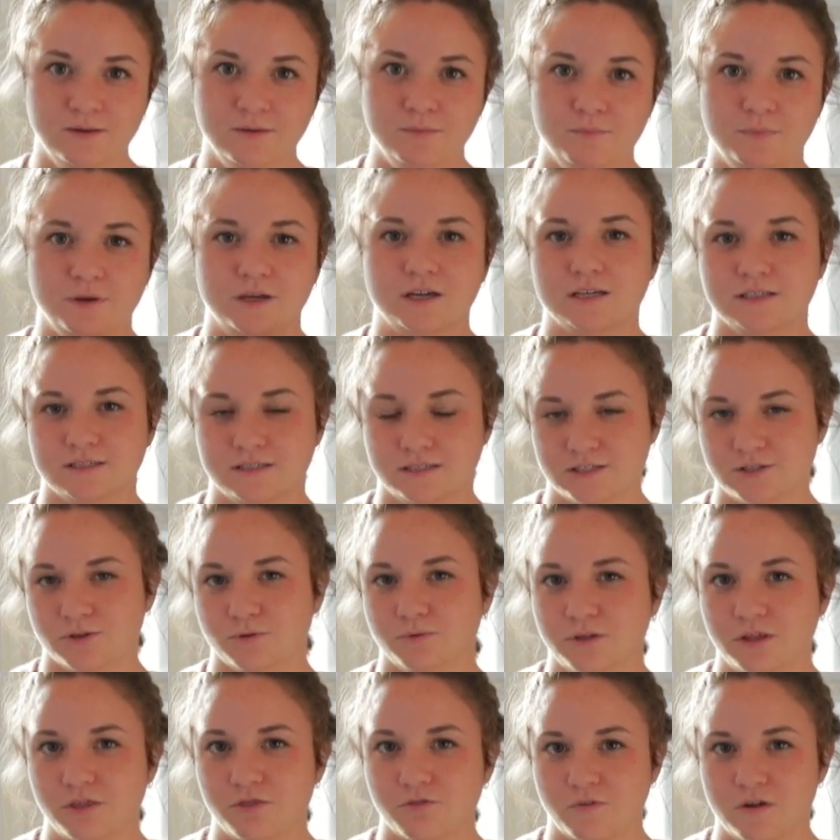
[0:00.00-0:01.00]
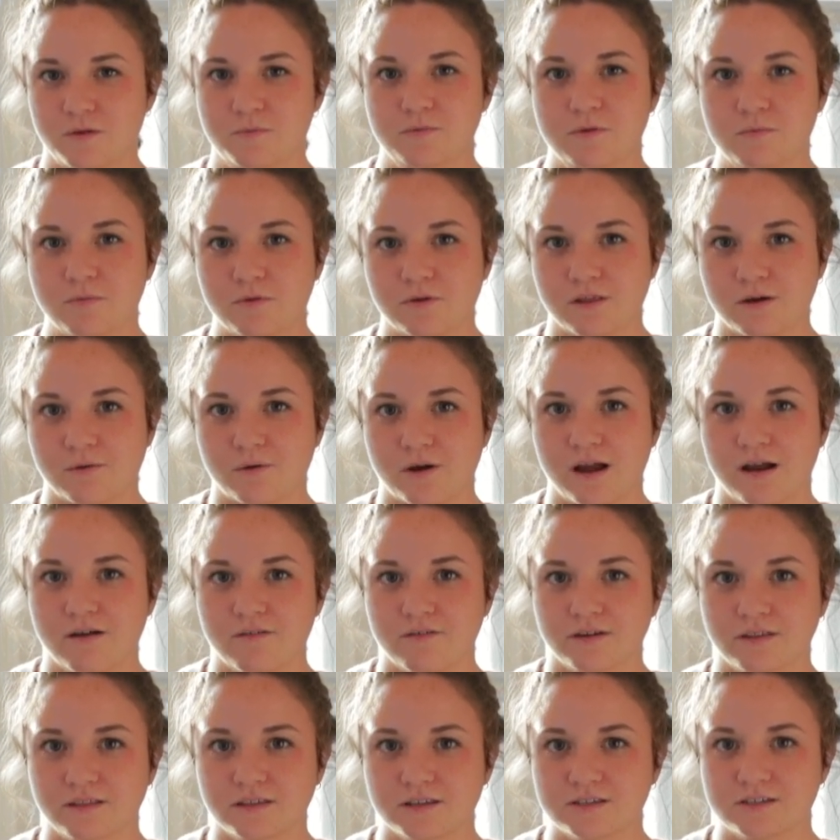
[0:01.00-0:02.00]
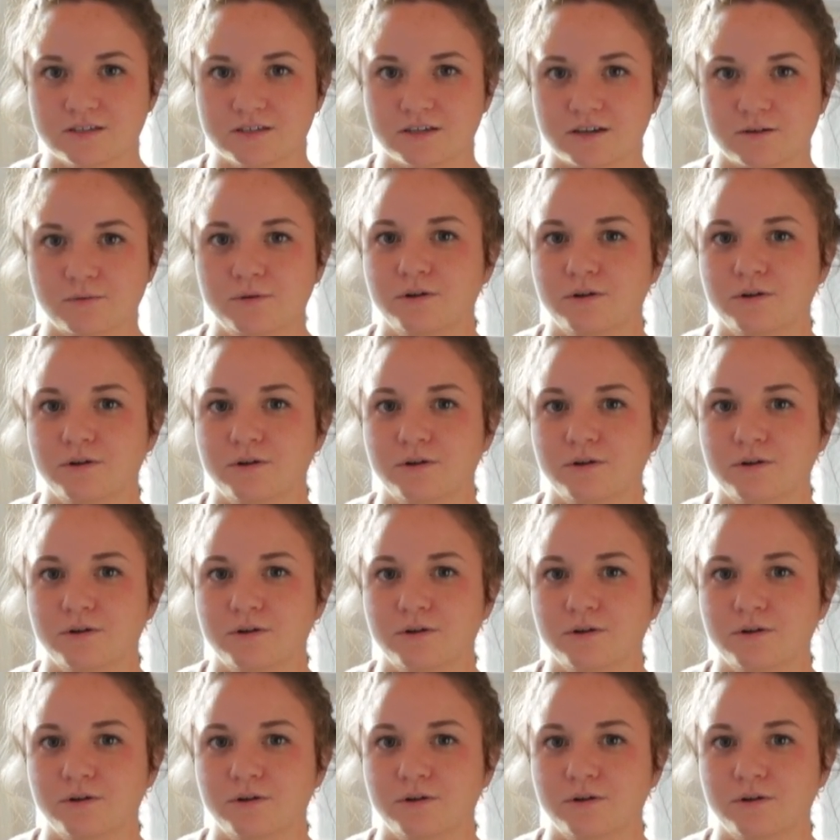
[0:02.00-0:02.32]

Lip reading: because it's only 3 people that we're having this year.